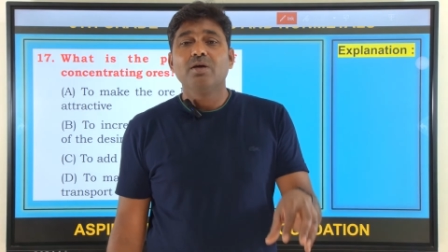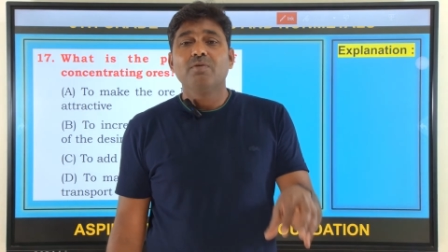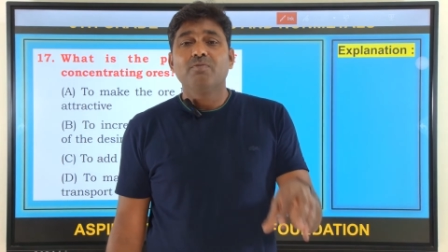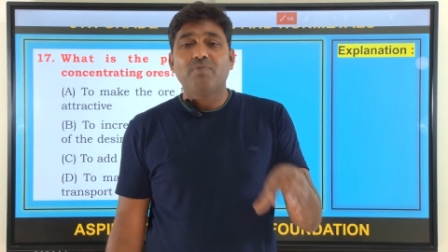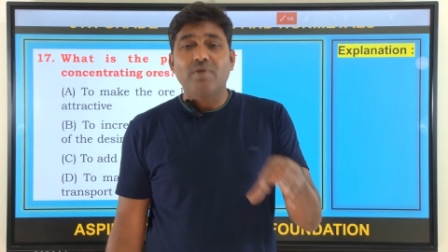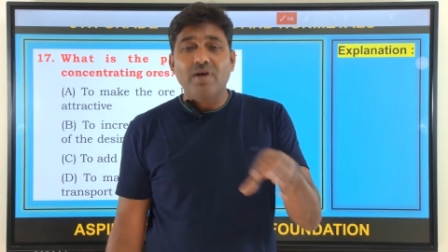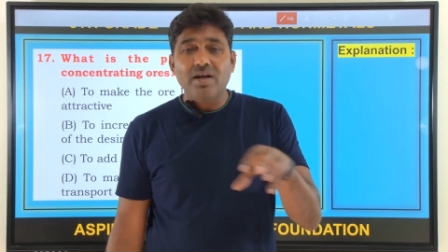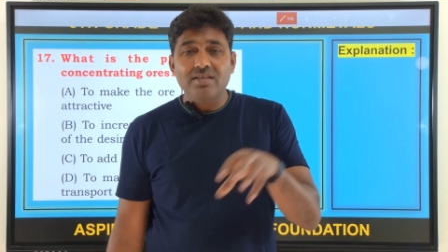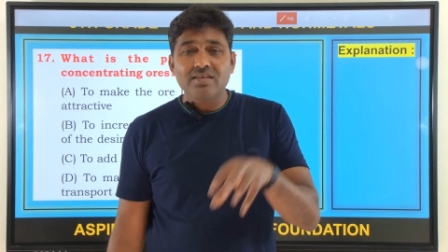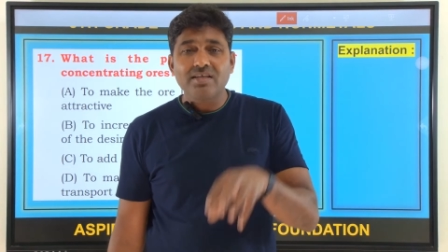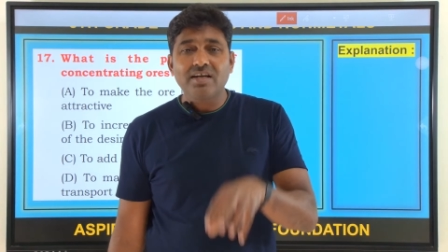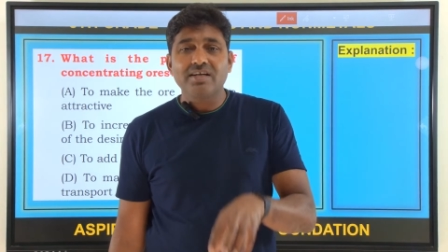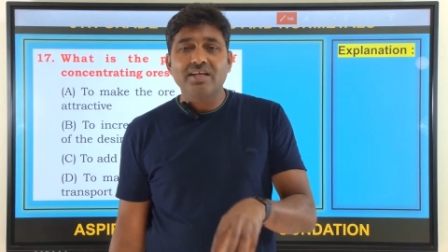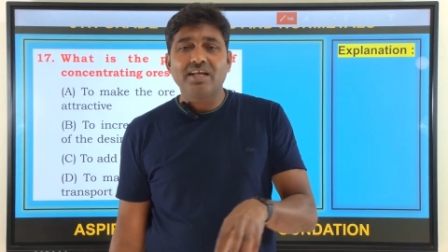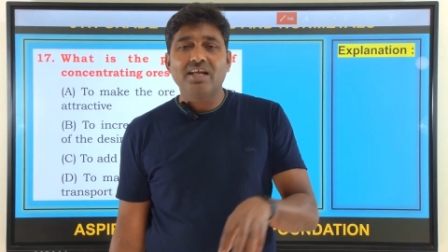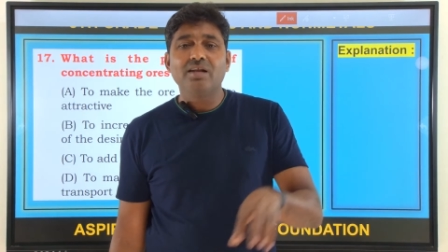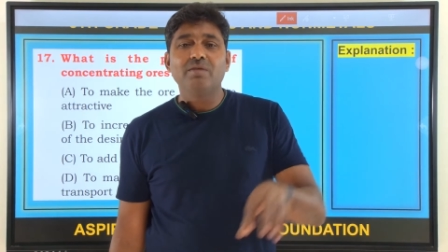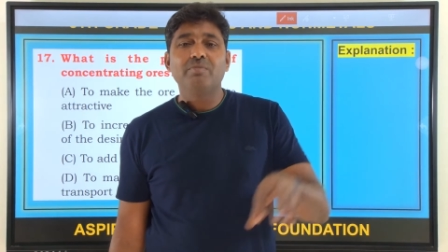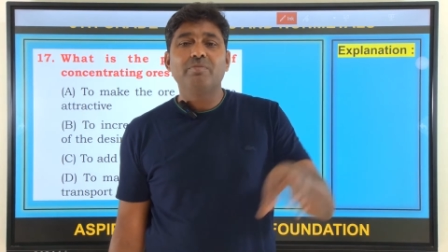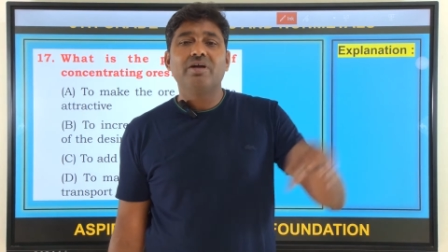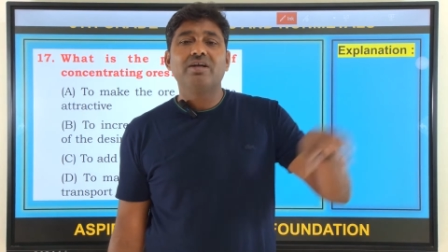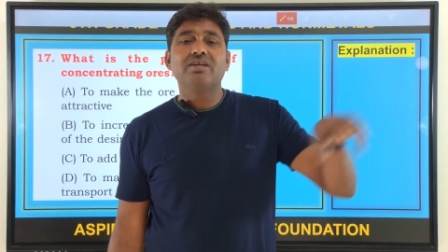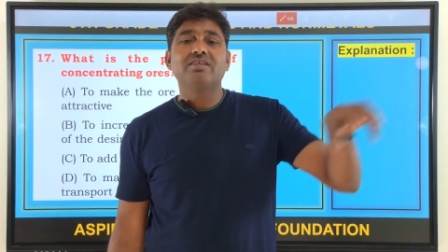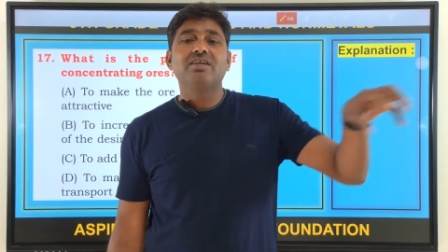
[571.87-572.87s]
for that
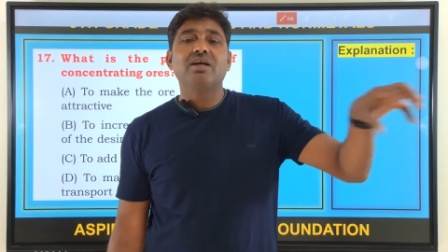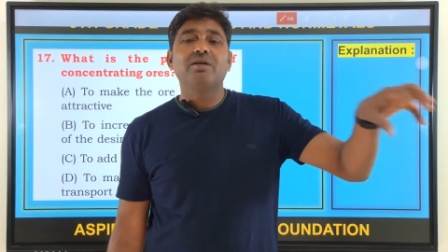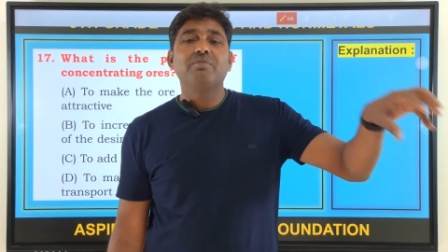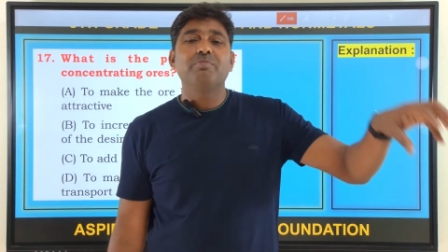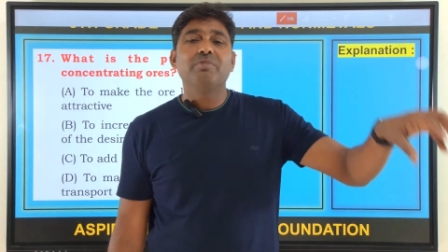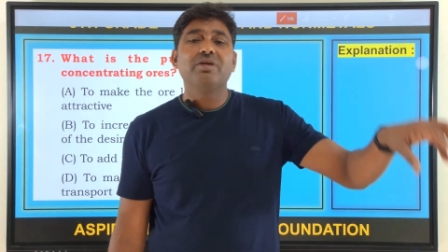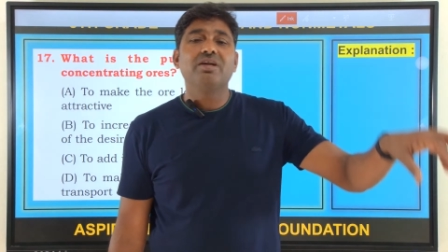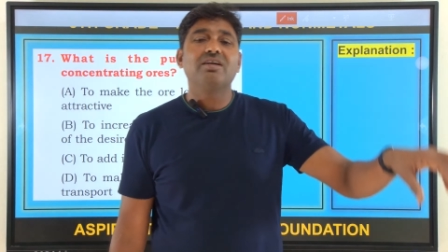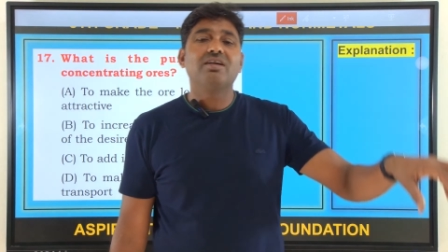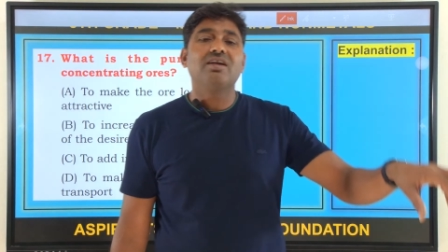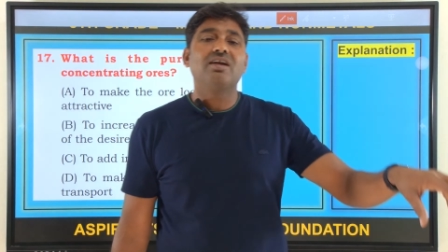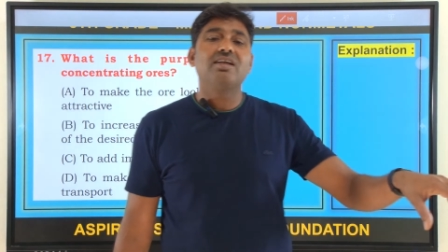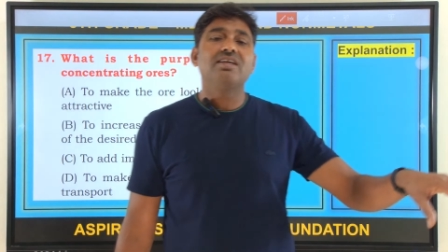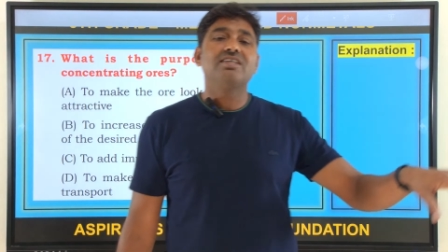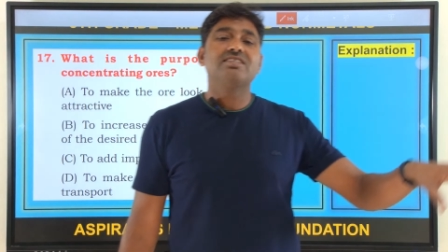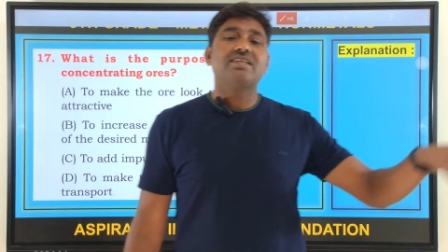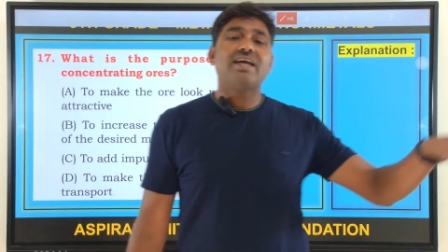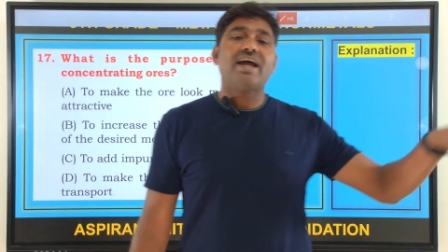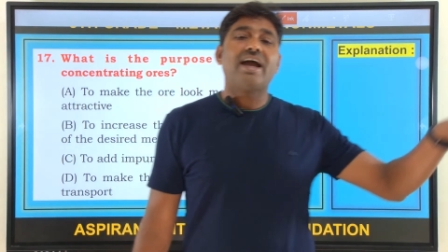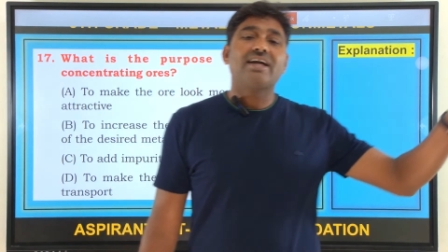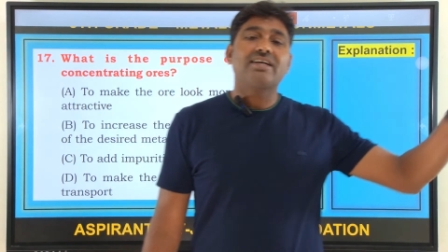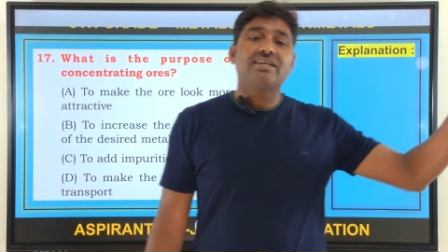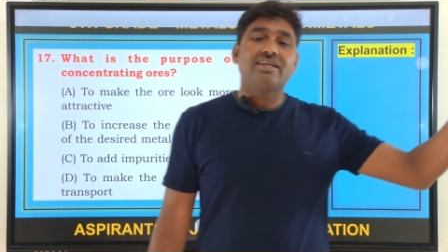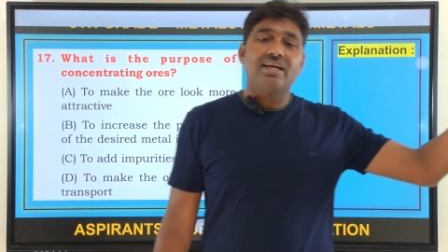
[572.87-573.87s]
element, that mineral is
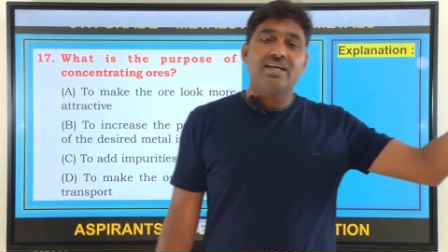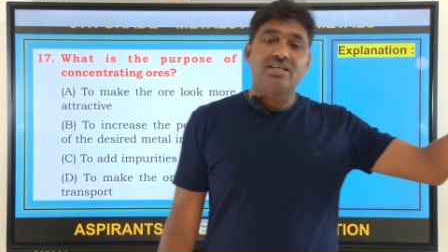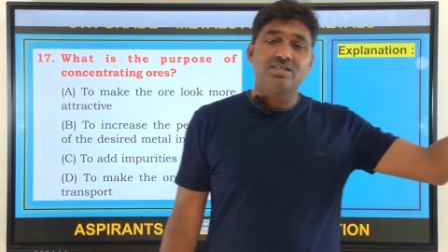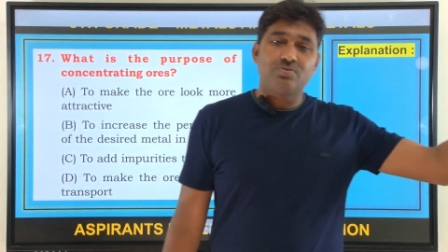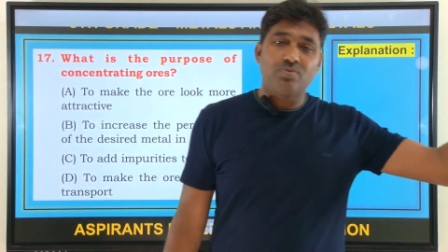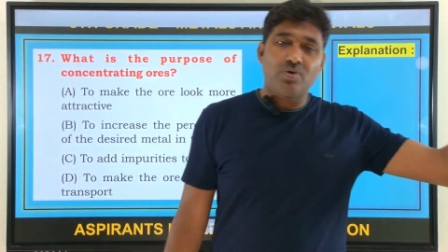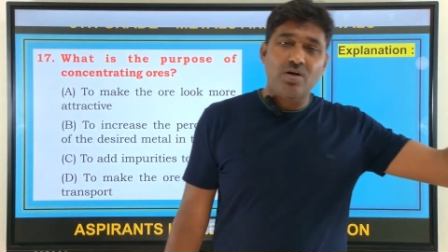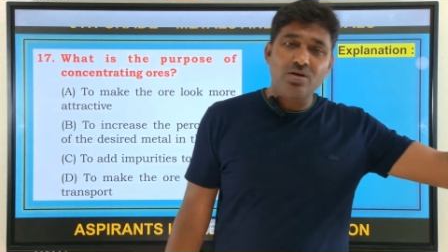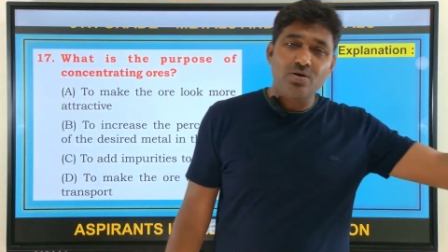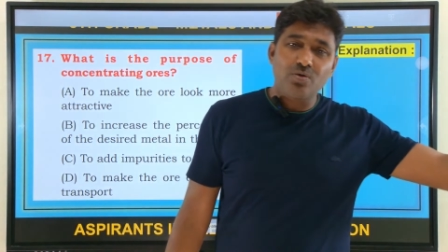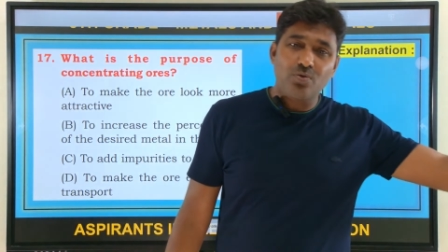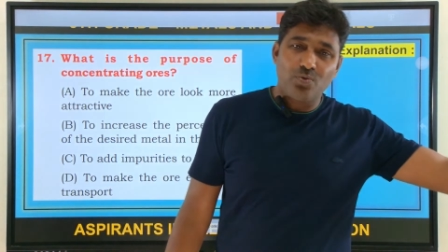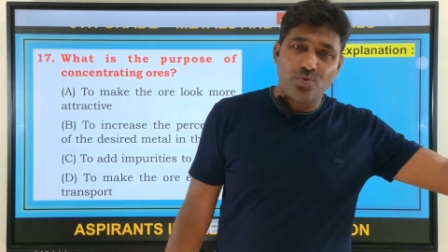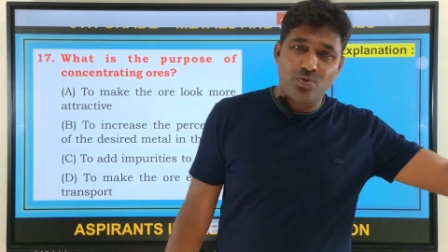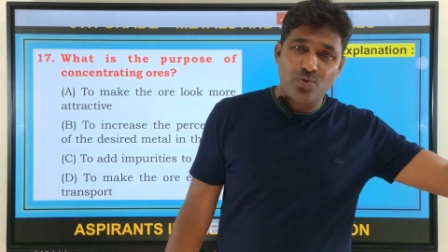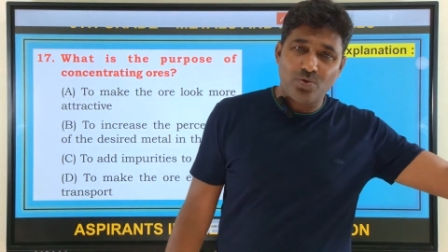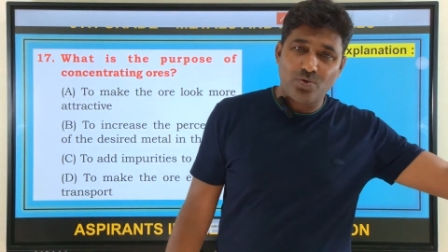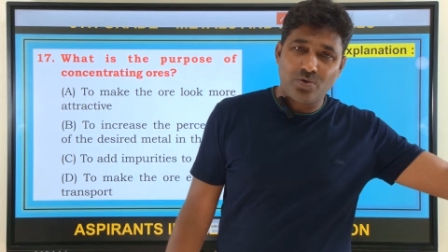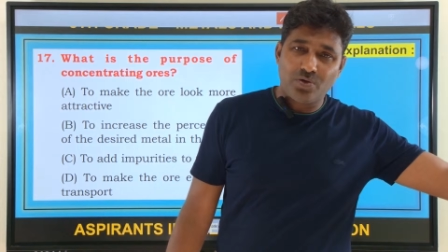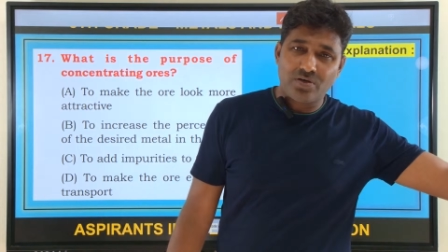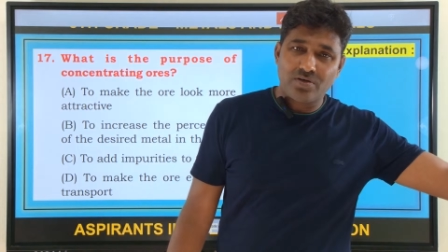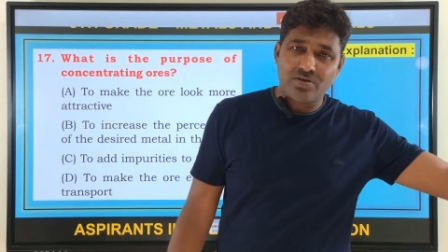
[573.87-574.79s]
act as what? Ore.